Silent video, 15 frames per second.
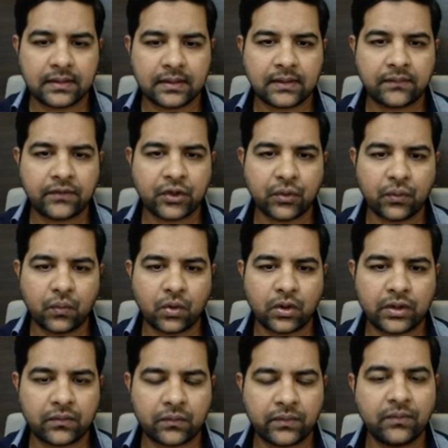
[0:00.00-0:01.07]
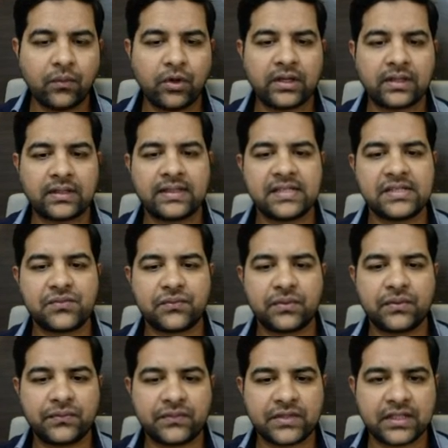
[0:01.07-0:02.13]
we want at least
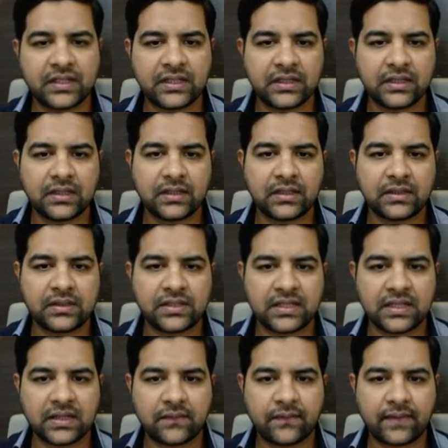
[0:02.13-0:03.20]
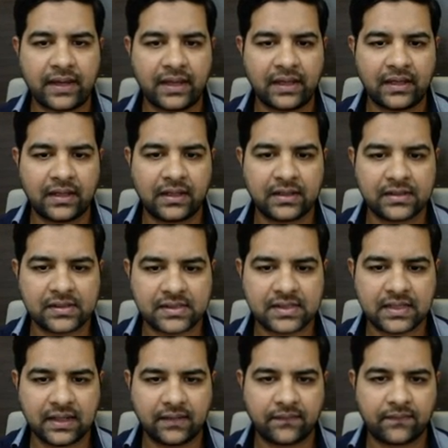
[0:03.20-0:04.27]
15 TF and
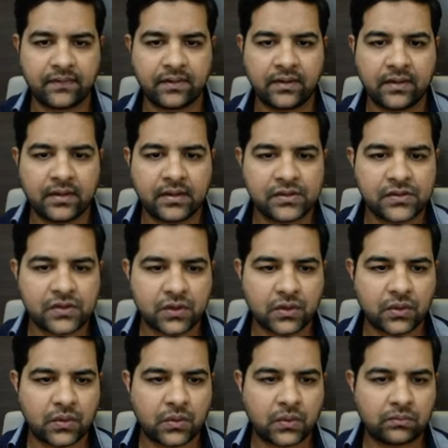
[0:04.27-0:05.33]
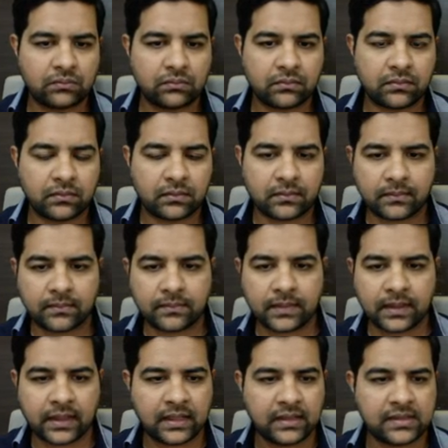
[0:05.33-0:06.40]
CF. So
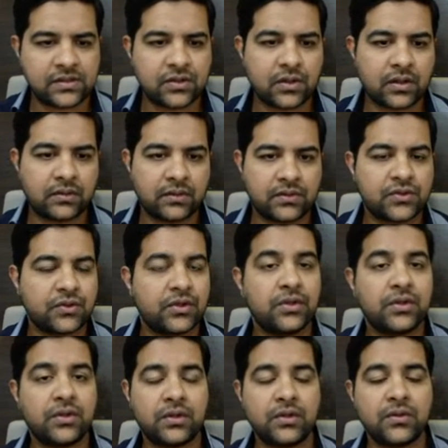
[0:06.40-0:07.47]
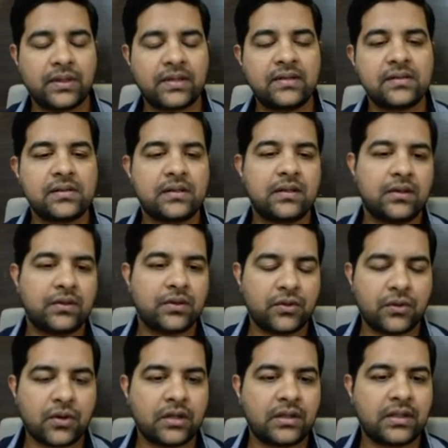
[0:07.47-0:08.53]
again, this is not good. So you
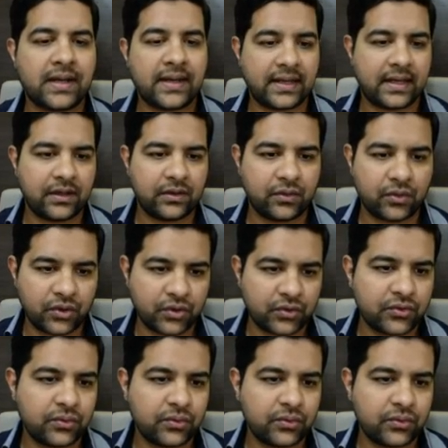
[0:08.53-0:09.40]
got the idea, you do a